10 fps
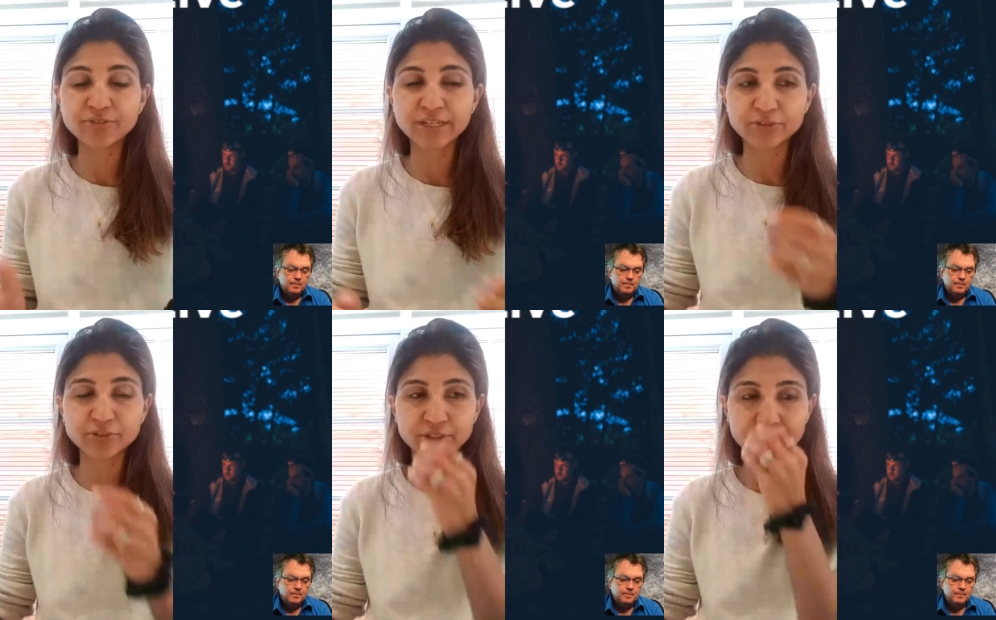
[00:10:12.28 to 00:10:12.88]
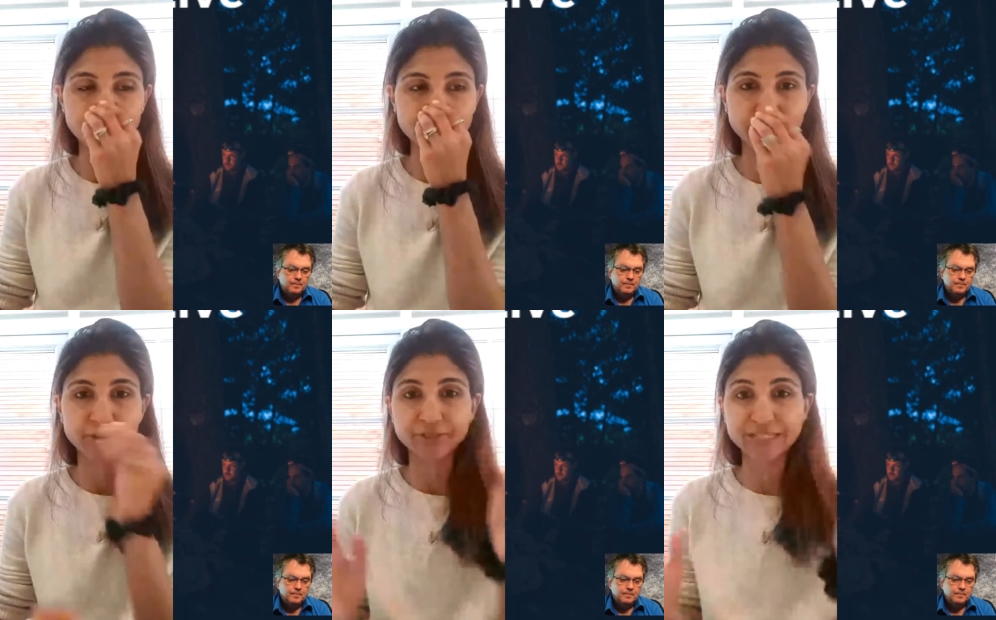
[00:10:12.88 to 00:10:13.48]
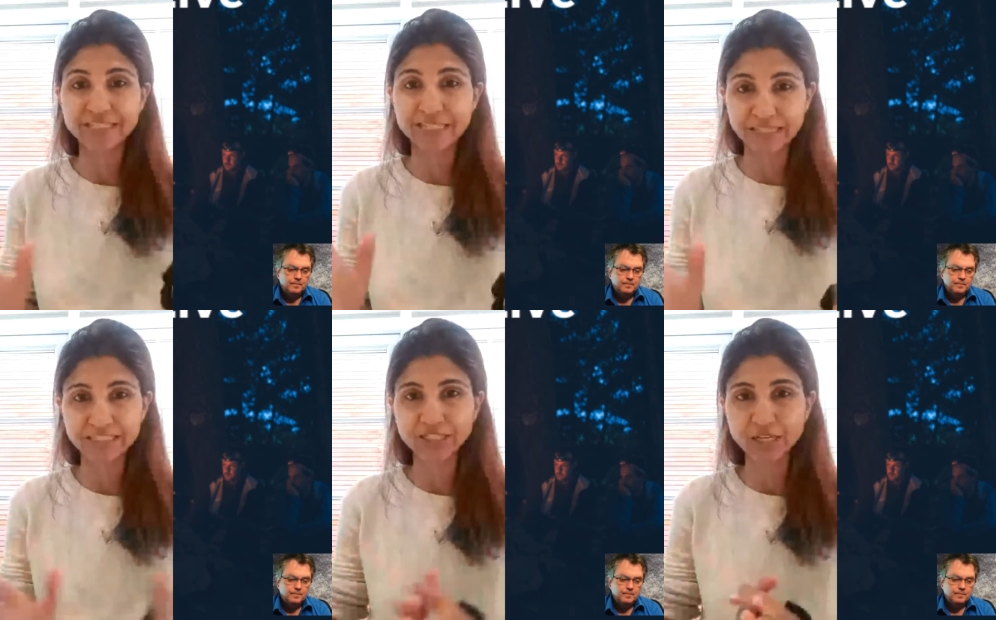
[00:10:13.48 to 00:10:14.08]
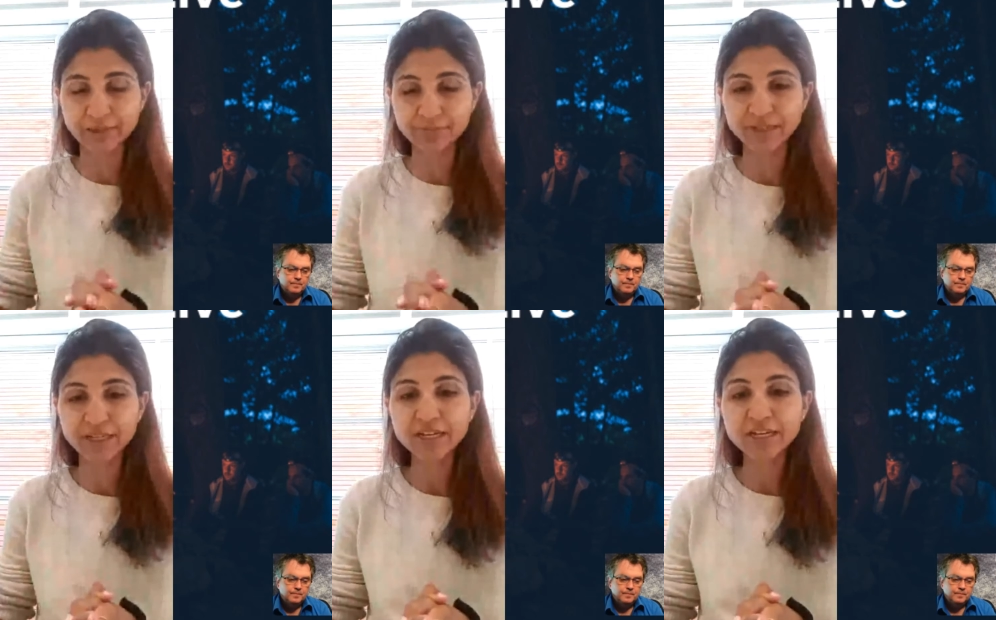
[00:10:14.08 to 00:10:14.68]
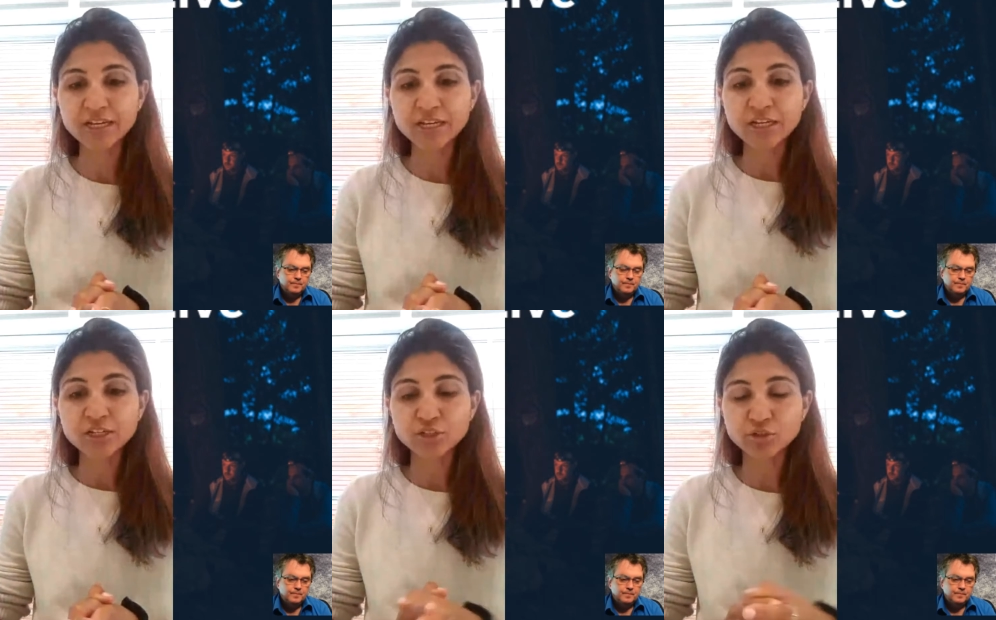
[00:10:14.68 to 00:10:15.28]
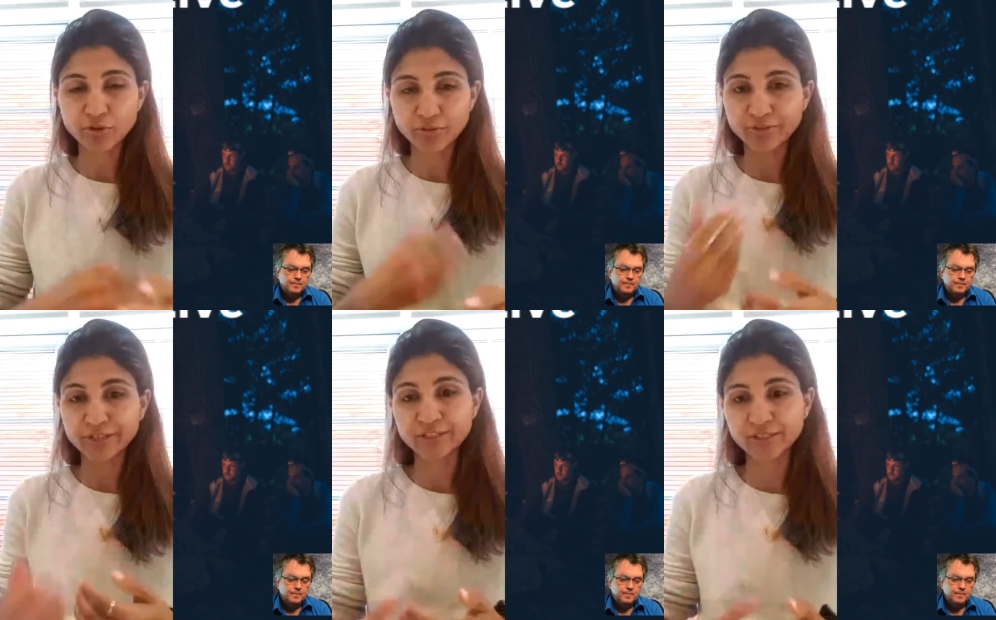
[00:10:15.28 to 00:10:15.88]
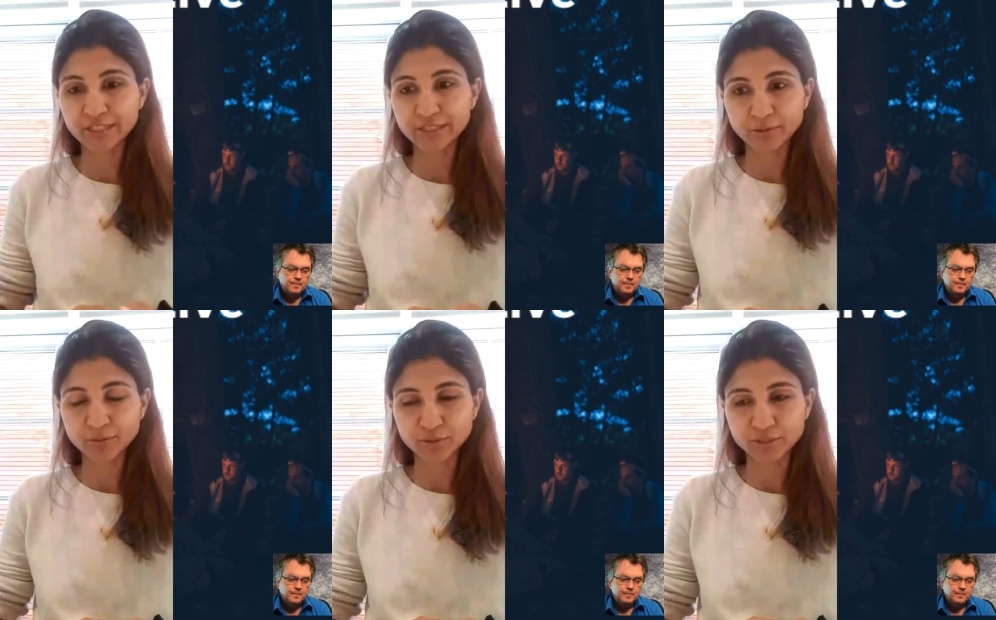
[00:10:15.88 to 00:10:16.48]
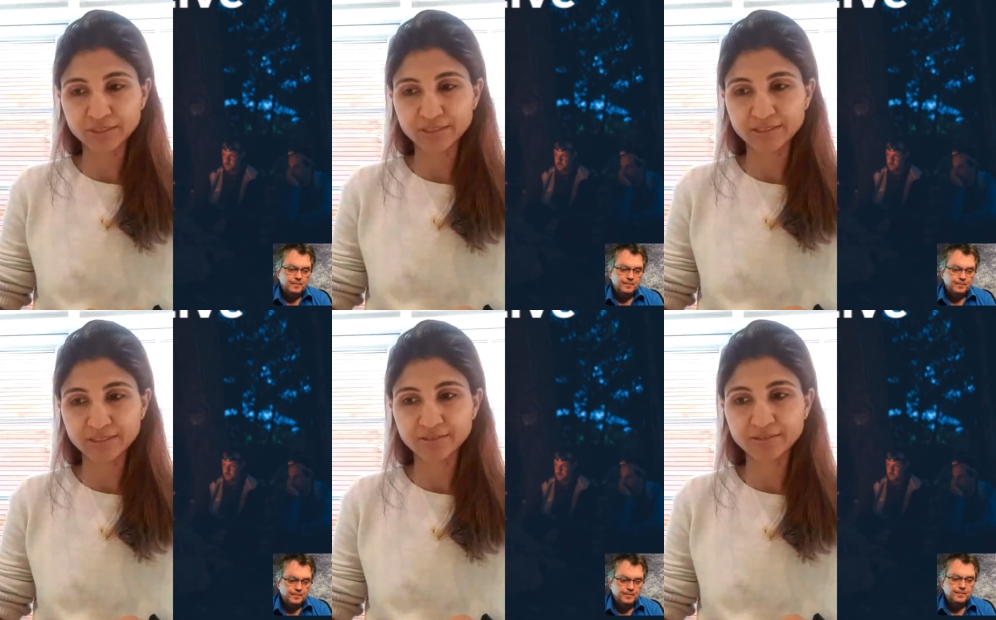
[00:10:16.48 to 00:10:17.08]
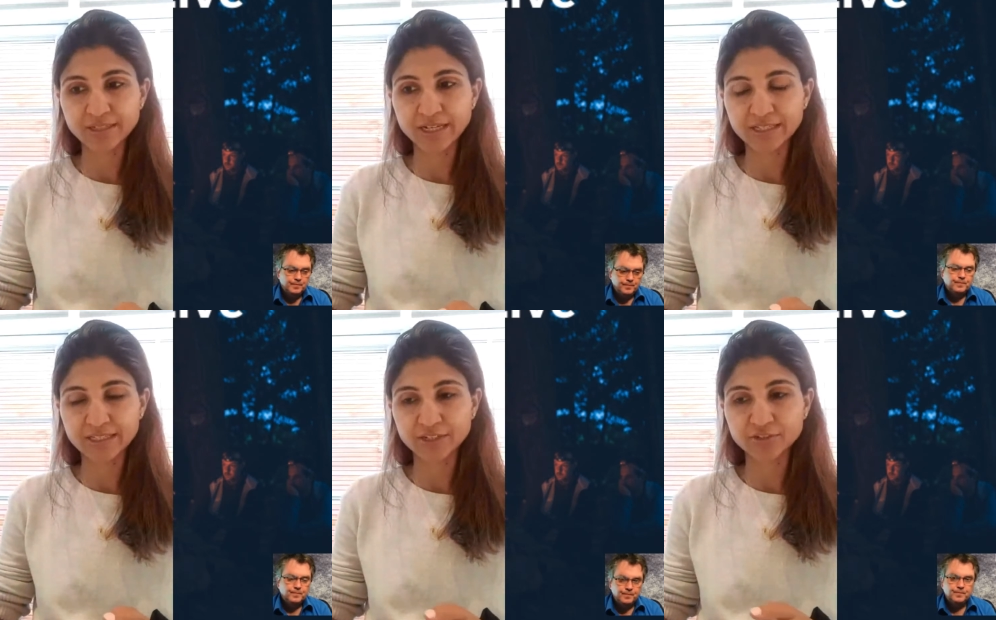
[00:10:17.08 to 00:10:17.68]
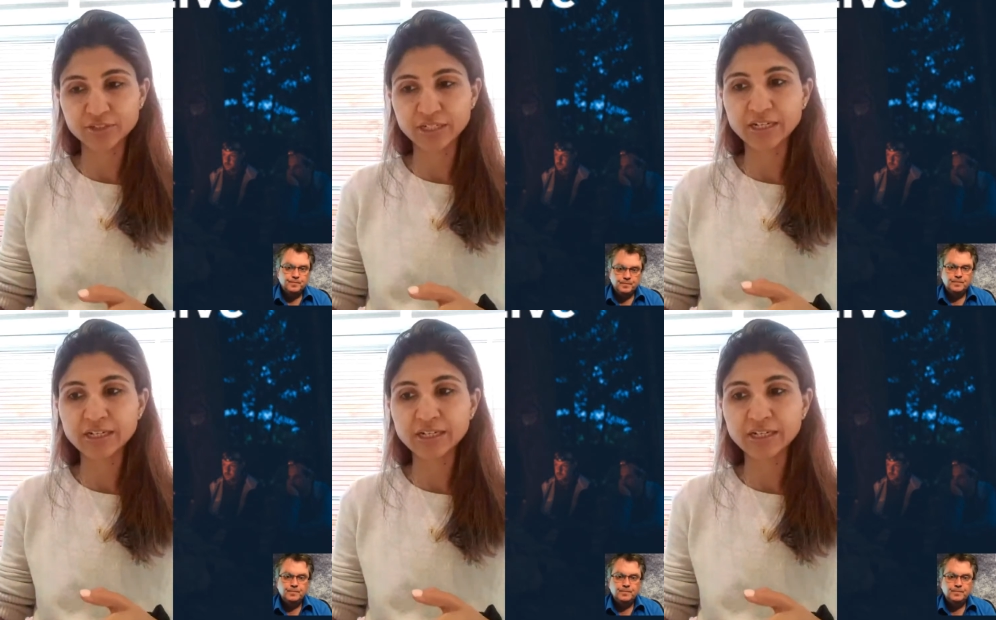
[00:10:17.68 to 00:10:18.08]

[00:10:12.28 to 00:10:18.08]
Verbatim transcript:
Speaker 1: of literature that was curated at the time to offer it to these soldiers and et cetera.